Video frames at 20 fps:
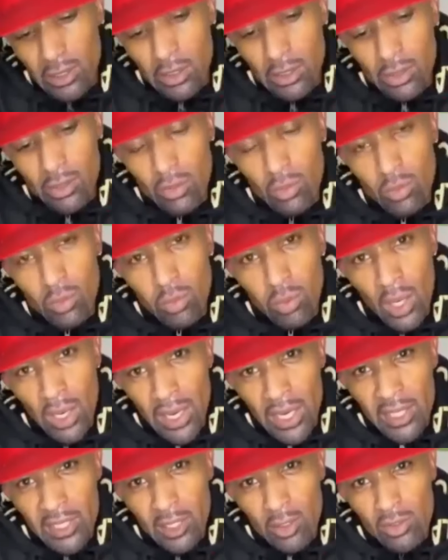no
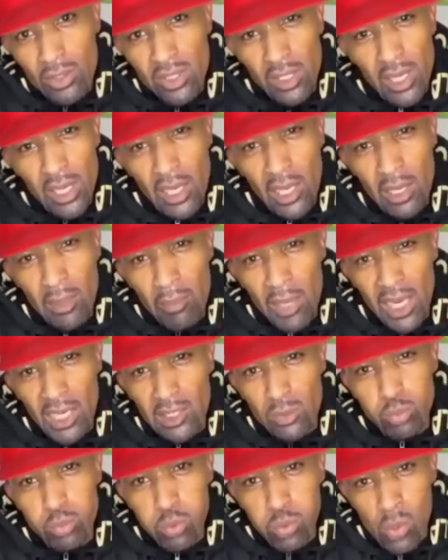way, those are Air
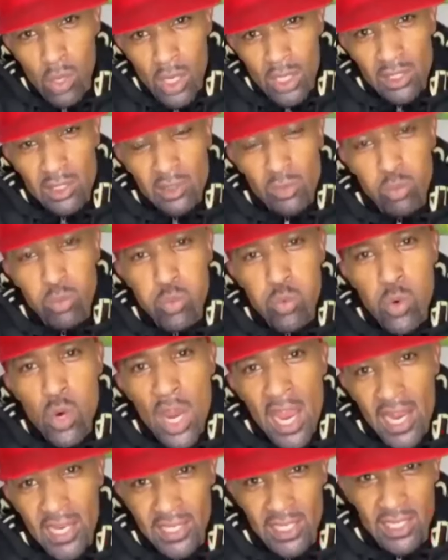Max 1s.
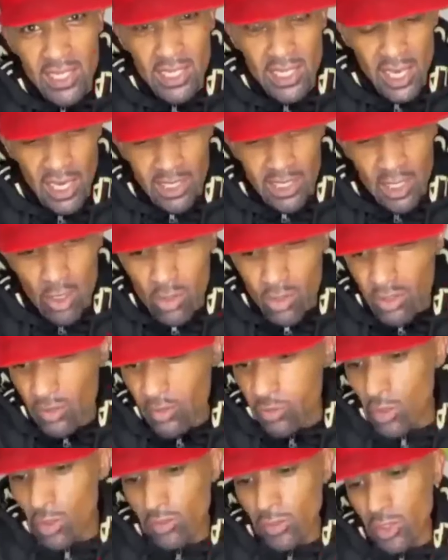Where did he get those
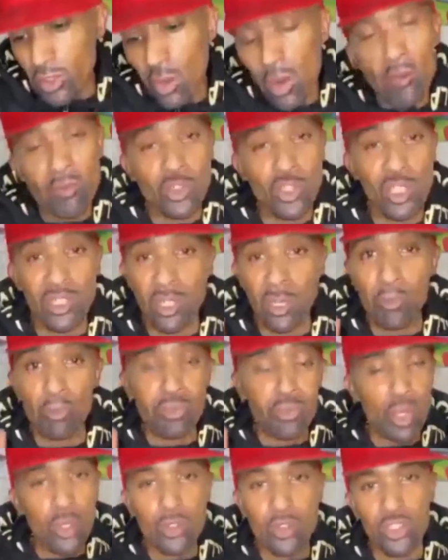from? So I've just
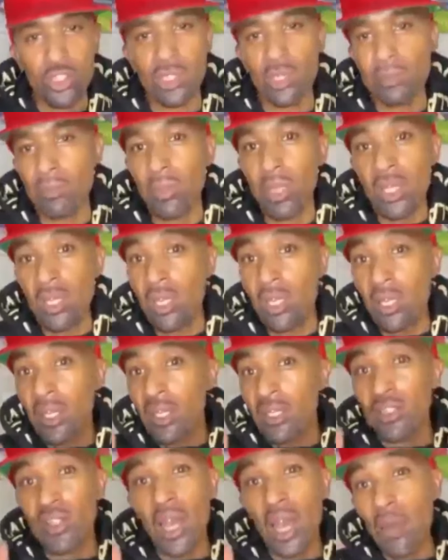approached him
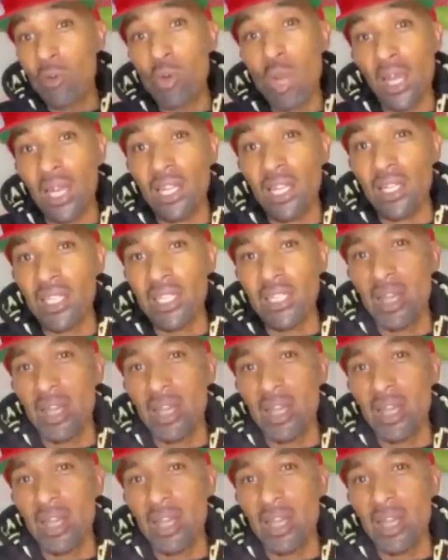directly.